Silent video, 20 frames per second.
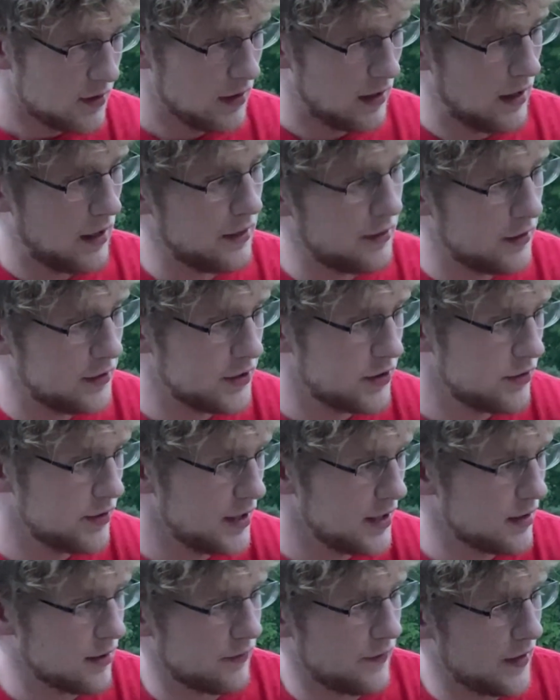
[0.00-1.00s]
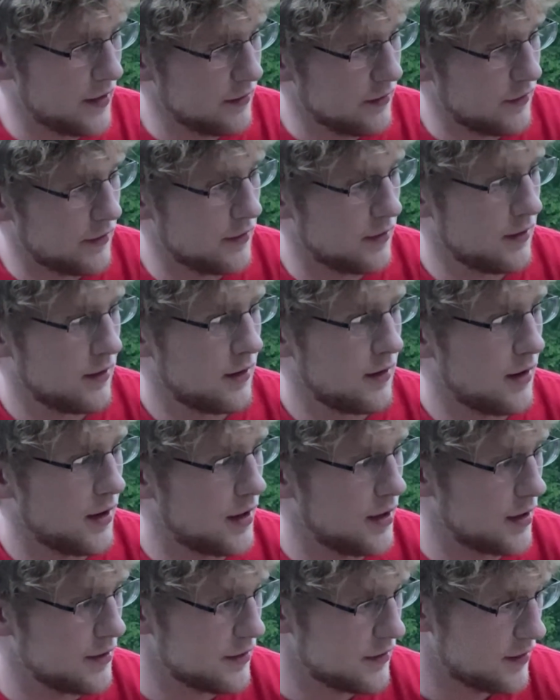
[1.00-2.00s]
And then unique events
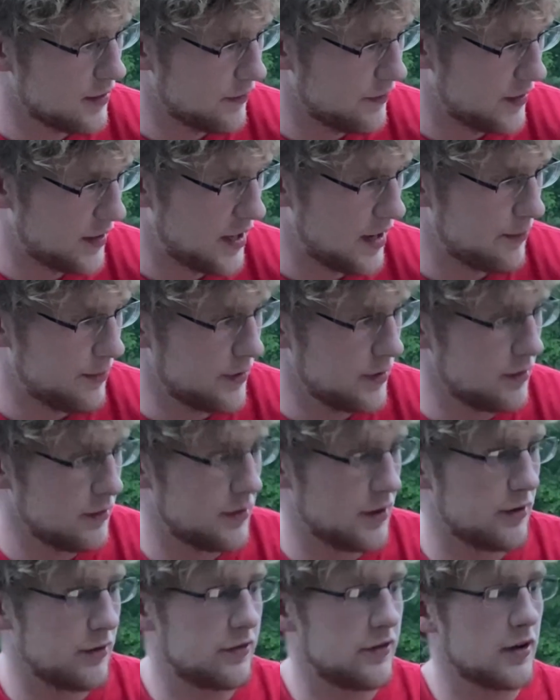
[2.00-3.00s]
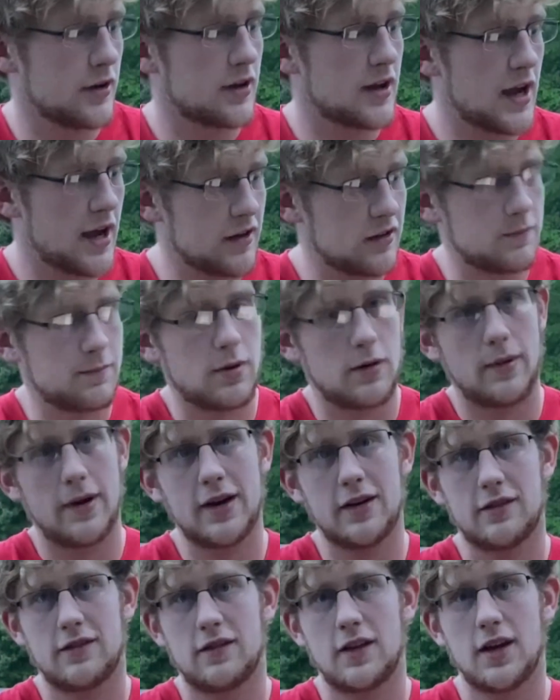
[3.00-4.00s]
and other stuff that happen. There's the Cass Parade
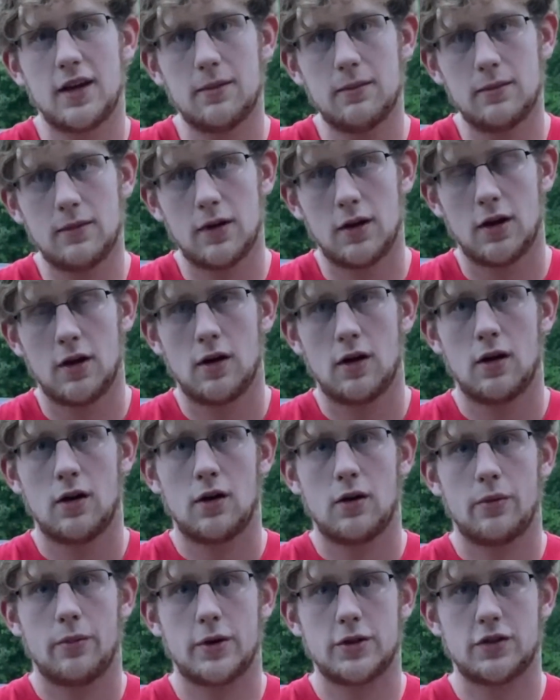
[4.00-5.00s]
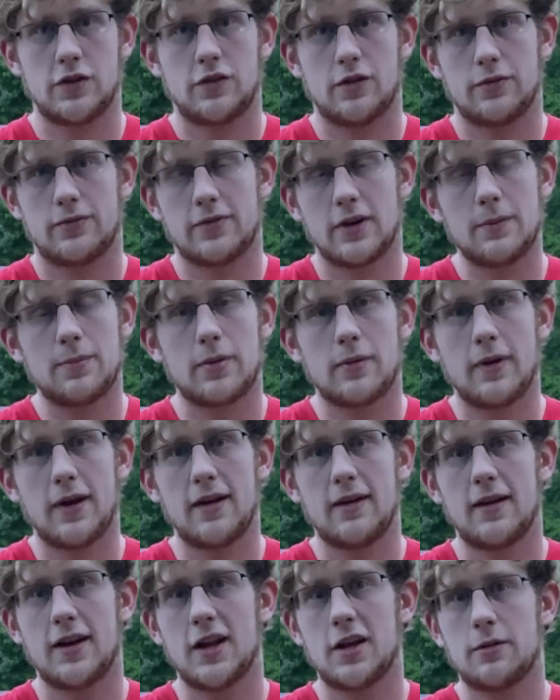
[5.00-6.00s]
of Seam, which is a free
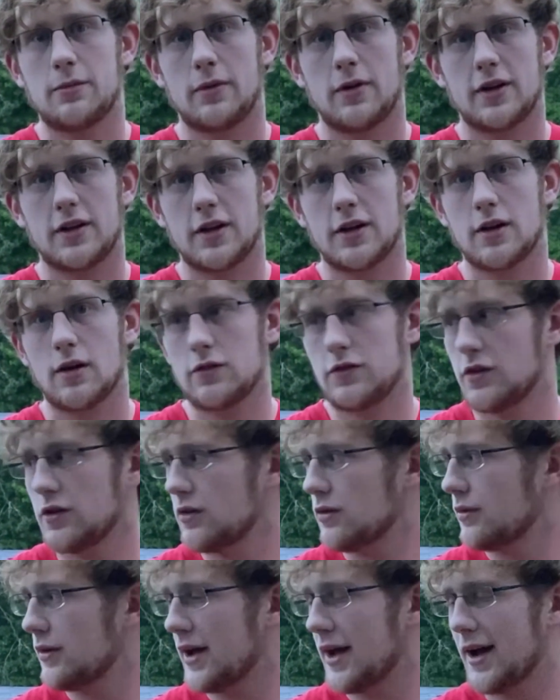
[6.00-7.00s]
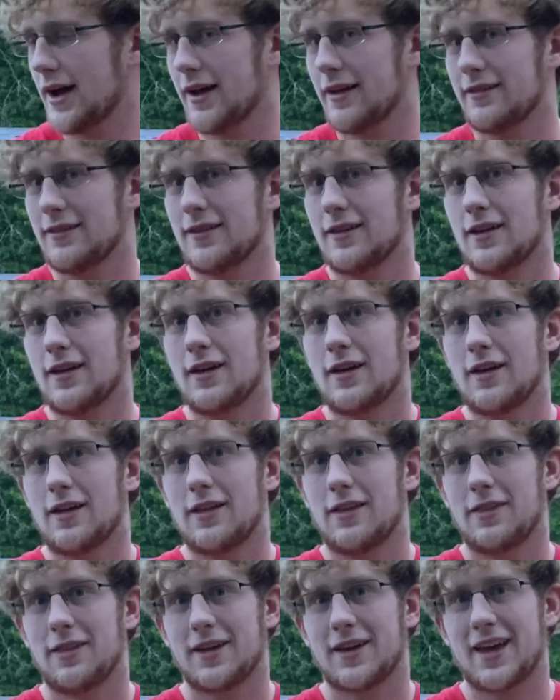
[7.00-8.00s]
parade anyone can go to at
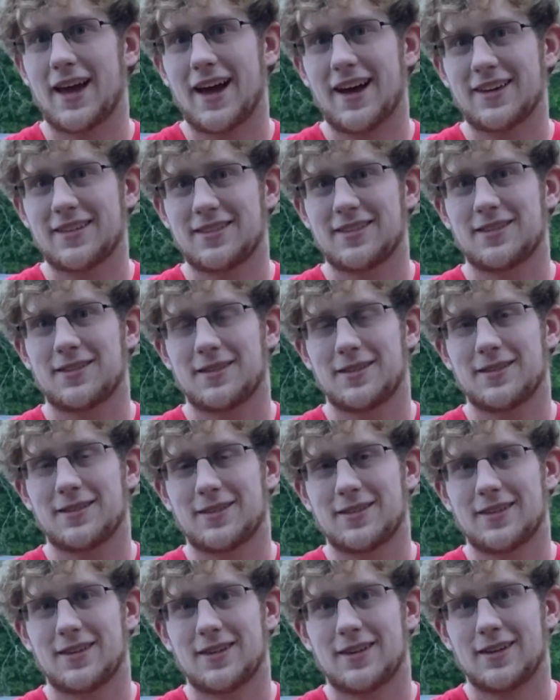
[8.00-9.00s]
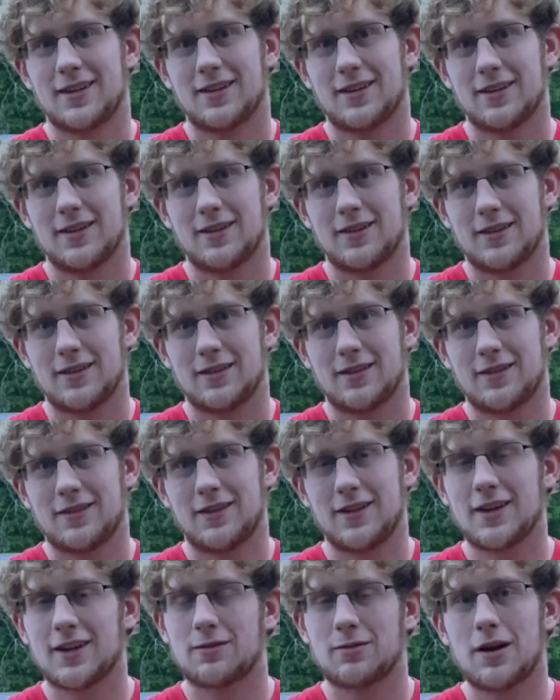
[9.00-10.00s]
the Cass
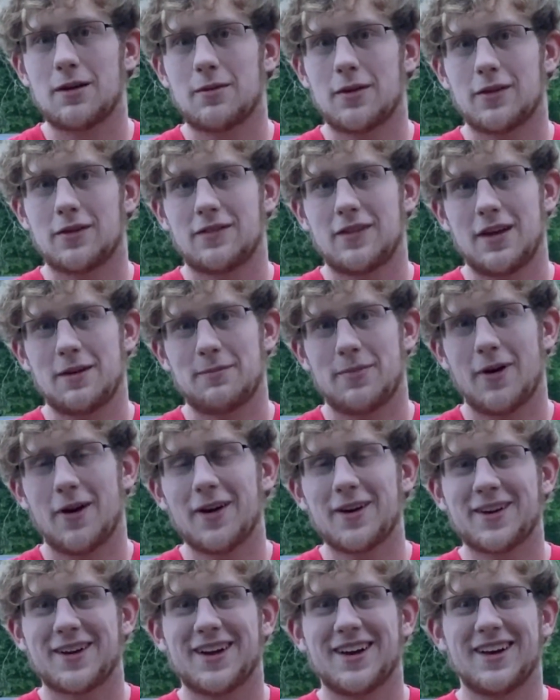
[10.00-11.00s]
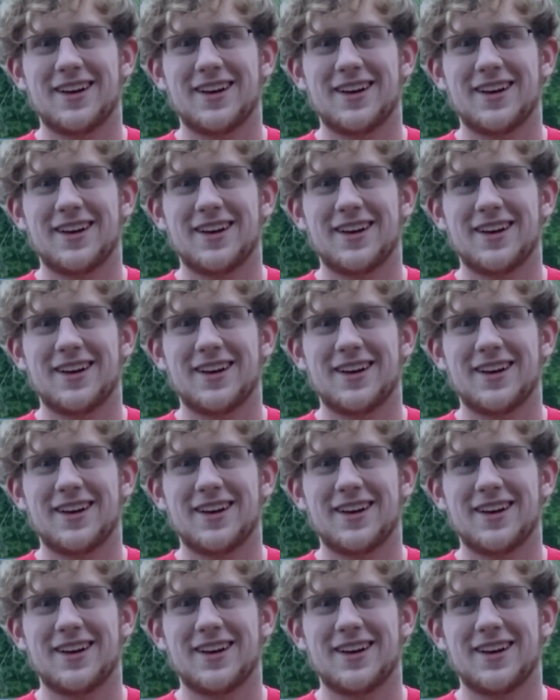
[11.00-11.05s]
Scenic Railroad State Park.